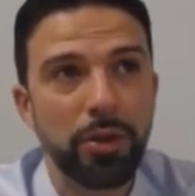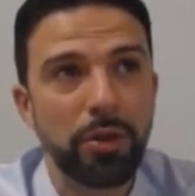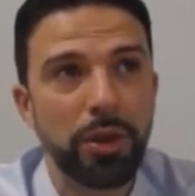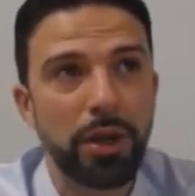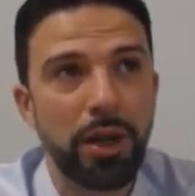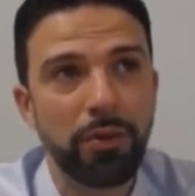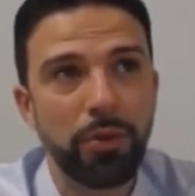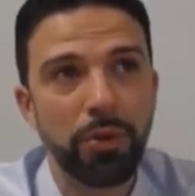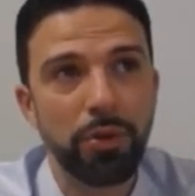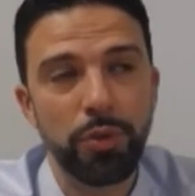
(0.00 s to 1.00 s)
So of
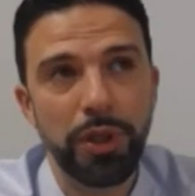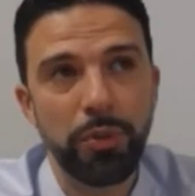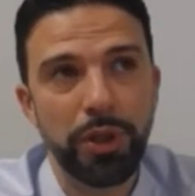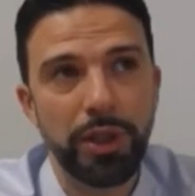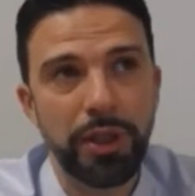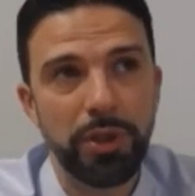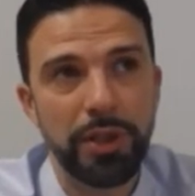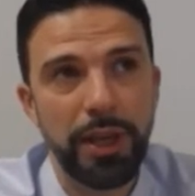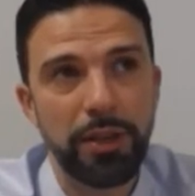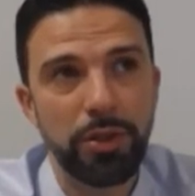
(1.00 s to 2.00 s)
course, we
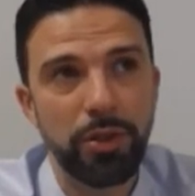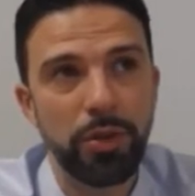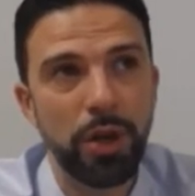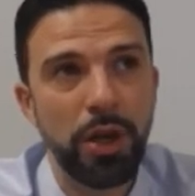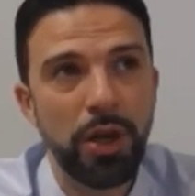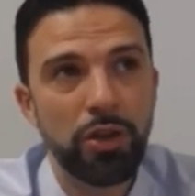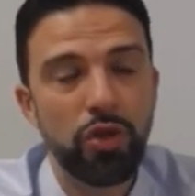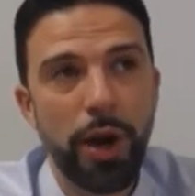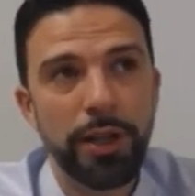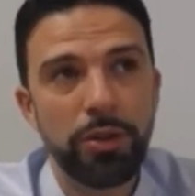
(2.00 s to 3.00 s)
tend to
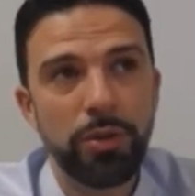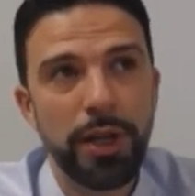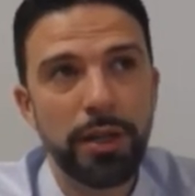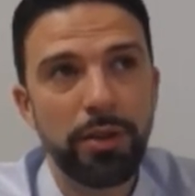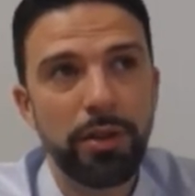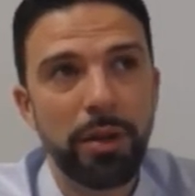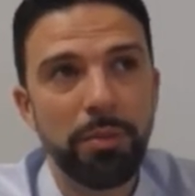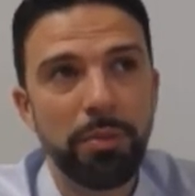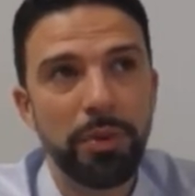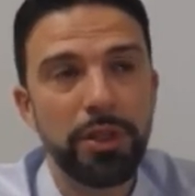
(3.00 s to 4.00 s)
try to get the
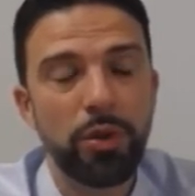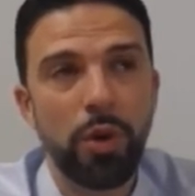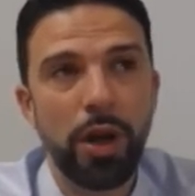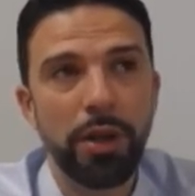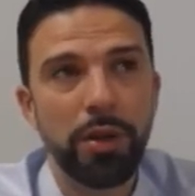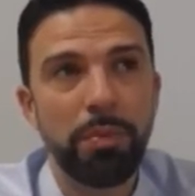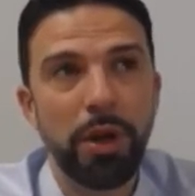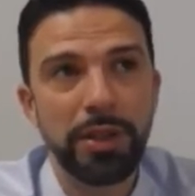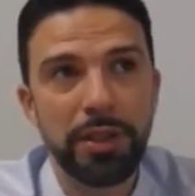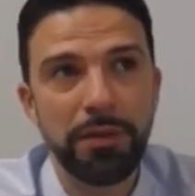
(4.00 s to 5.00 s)
companies who are on the
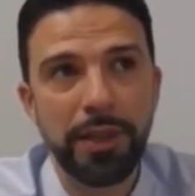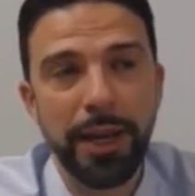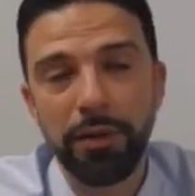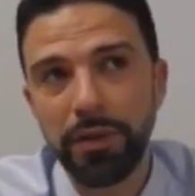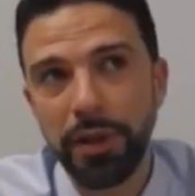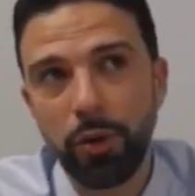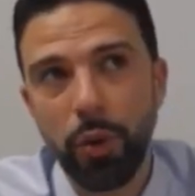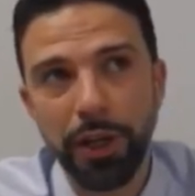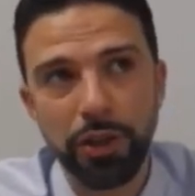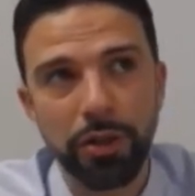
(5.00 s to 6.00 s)
positive side of the
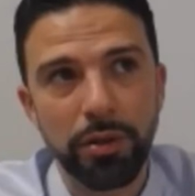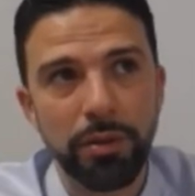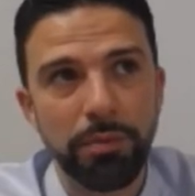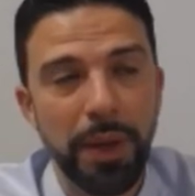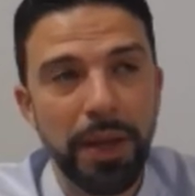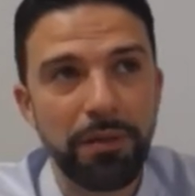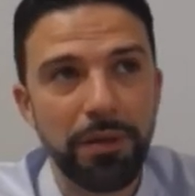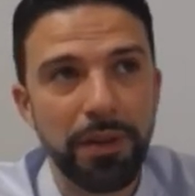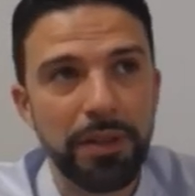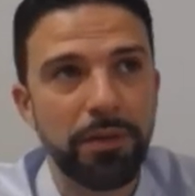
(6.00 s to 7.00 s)
equation,
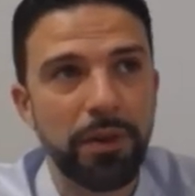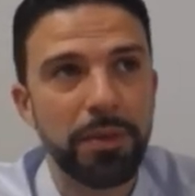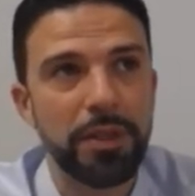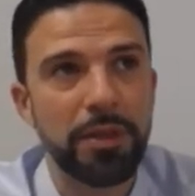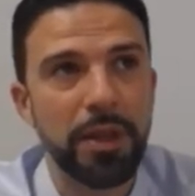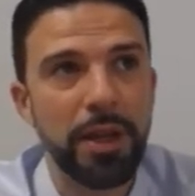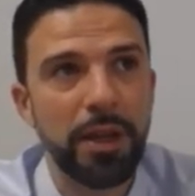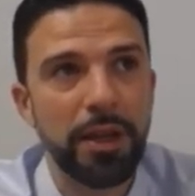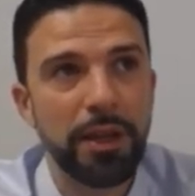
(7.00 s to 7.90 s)
benefiting from these